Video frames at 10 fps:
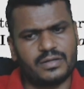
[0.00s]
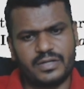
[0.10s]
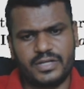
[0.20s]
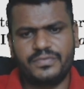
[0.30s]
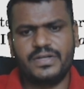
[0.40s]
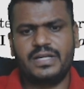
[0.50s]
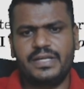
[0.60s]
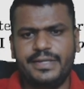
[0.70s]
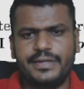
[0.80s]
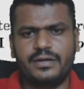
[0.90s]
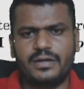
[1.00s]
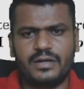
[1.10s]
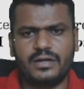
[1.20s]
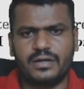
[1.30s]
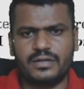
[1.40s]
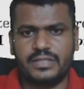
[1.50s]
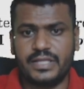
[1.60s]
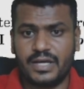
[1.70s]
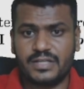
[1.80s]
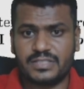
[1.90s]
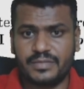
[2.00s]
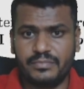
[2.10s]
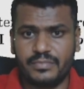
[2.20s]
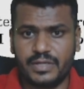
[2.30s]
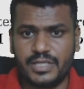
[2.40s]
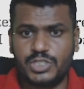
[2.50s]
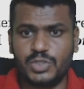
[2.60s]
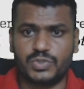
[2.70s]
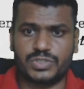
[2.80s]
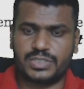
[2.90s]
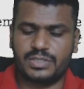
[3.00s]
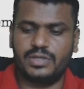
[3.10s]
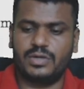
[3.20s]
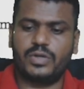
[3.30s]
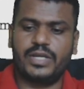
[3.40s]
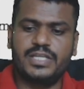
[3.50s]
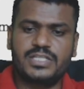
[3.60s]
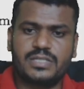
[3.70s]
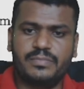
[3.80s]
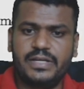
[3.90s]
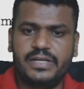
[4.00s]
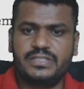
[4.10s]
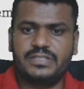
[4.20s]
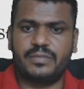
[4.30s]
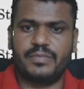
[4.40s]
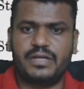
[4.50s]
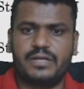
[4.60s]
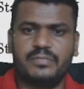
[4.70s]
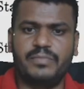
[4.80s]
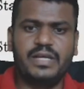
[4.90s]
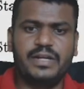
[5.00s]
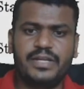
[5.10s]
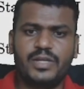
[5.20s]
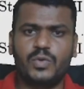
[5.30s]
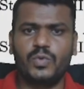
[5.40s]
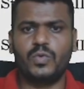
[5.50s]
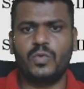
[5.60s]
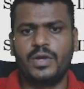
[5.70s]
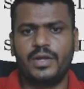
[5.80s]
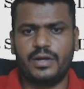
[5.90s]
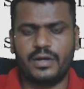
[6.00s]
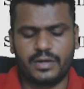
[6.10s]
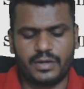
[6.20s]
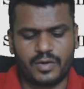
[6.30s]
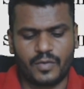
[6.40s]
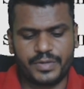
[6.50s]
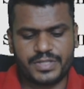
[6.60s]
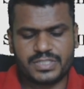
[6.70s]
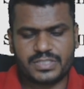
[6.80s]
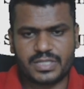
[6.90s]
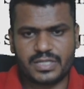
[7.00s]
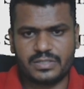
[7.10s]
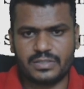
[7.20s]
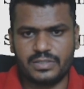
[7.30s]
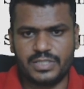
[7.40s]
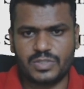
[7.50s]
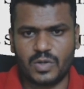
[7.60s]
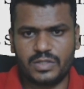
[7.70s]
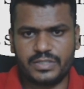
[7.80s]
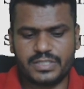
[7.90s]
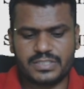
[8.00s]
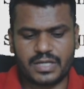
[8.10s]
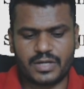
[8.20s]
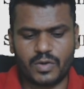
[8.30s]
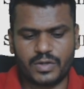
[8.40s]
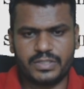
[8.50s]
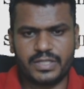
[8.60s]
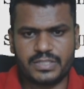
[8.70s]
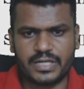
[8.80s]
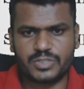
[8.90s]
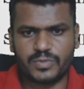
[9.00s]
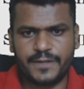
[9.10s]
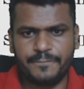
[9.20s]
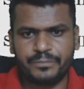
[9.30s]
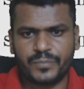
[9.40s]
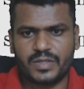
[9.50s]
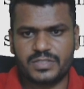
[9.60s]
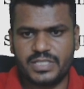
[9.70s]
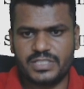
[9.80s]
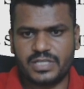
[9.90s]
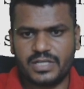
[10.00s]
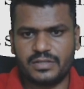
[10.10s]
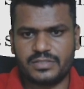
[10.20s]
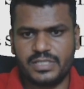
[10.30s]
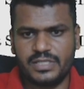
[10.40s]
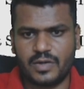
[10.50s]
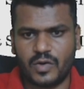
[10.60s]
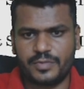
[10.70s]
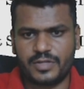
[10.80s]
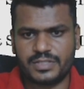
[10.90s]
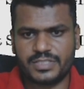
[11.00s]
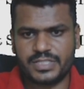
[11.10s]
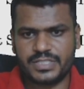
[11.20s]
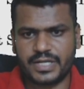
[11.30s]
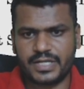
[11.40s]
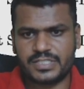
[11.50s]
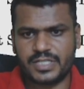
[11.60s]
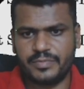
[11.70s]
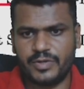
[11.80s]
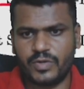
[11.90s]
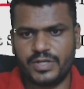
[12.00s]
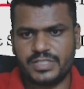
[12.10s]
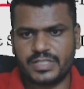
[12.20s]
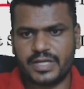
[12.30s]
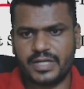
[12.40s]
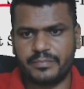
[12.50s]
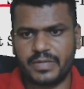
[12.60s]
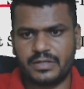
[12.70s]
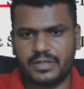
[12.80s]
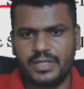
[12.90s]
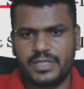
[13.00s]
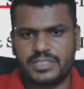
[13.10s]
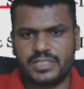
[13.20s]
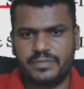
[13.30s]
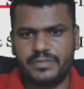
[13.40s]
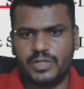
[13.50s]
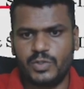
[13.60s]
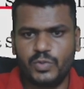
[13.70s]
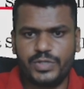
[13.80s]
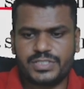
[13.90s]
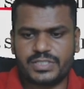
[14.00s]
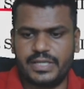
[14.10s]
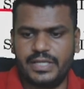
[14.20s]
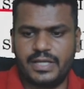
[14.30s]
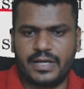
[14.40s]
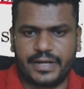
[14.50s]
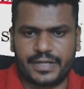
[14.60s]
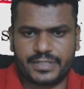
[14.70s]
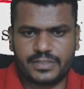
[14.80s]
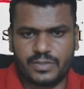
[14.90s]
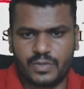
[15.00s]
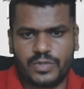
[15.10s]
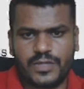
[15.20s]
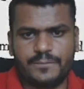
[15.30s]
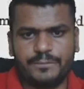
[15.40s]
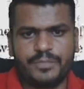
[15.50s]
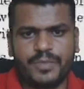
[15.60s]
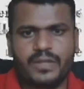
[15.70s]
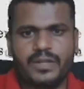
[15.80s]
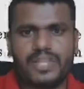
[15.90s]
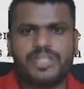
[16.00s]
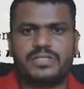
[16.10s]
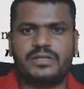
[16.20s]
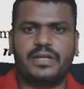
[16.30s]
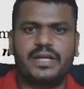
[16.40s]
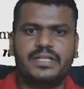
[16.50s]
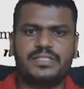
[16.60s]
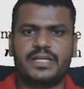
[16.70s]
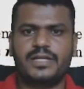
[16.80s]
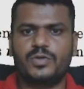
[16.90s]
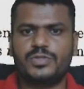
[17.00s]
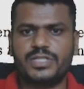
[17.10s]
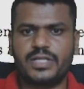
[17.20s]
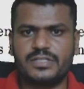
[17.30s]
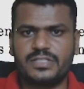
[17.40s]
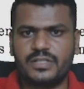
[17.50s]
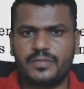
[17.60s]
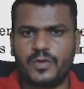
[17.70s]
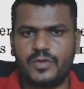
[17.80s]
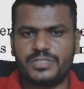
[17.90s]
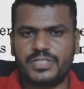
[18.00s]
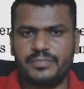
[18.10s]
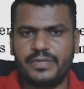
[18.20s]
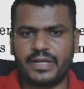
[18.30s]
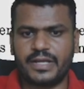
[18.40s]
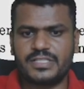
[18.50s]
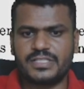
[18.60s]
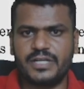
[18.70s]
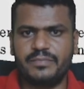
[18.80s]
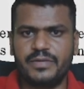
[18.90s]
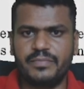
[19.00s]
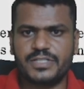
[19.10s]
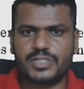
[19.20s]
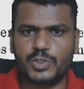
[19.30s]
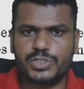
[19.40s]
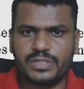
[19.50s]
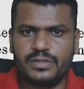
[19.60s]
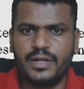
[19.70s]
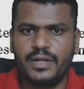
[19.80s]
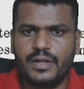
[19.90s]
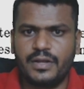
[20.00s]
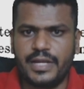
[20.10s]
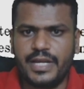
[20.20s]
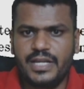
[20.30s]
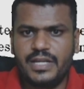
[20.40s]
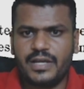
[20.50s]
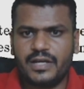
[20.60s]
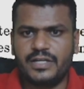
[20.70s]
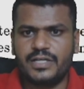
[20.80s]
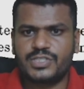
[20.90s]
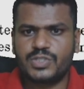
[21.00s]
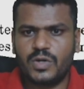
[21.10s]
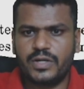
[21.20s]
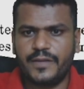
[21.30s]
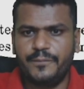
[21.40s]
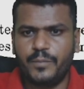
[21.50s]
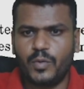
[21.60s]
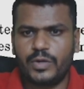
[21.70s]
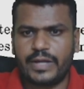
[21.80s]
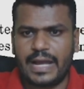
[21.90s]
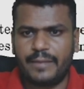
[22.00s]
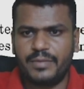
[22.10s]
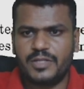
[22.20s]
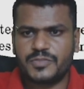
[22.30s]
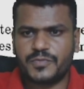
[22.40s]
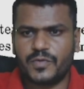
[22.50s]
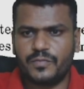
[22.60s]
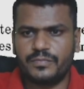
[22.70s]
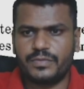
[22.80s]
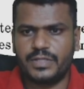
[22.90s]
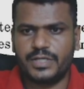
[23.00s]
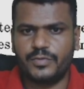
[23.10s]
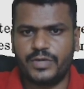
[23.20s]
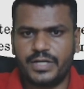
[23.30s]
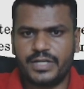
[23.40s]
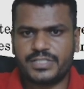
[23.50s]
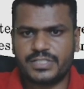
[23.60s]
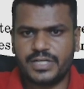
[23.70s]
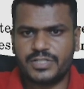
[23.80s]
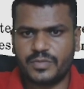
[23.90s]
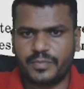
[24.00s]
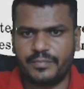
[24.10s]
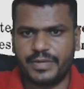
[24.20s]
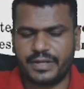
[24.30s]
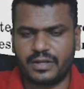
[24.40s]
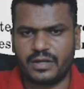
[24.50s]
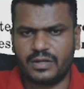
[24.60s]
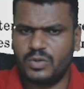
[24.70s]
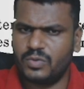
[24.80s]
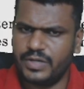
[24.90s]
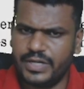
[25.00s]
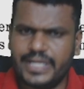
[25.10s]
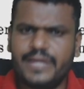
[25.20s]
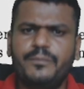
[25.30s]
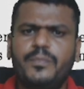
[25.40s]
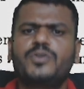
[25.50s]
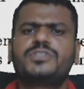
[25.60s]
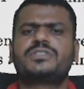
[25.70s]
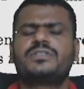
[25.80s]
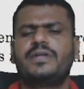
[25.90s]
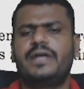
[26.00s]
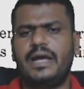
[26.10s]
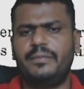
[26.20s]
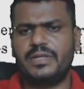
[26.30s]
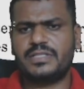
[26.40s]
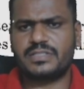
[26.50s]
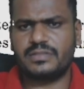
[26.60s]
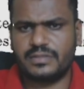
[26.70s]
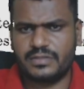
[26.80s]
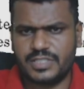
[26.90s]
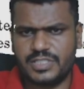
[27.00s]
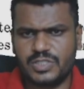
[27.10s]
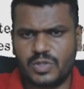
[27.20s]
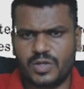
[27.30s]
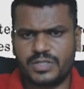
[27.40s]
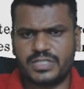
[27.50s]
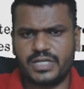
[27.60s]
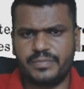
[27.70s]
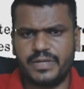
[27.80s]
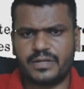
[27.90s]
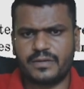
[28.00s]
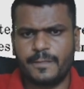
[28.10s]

definitely there are some issues. Okay, instability is there, but military coup operations and these all things are not there. That's why C answer is correct. Statement 1 is correct, but statement 2 is incorrect. Okay. Next, 92nd question. Consider the following statement. Again, statement based question. India does not import apples from the United States of America. No, India imports apples. This is wrong statement.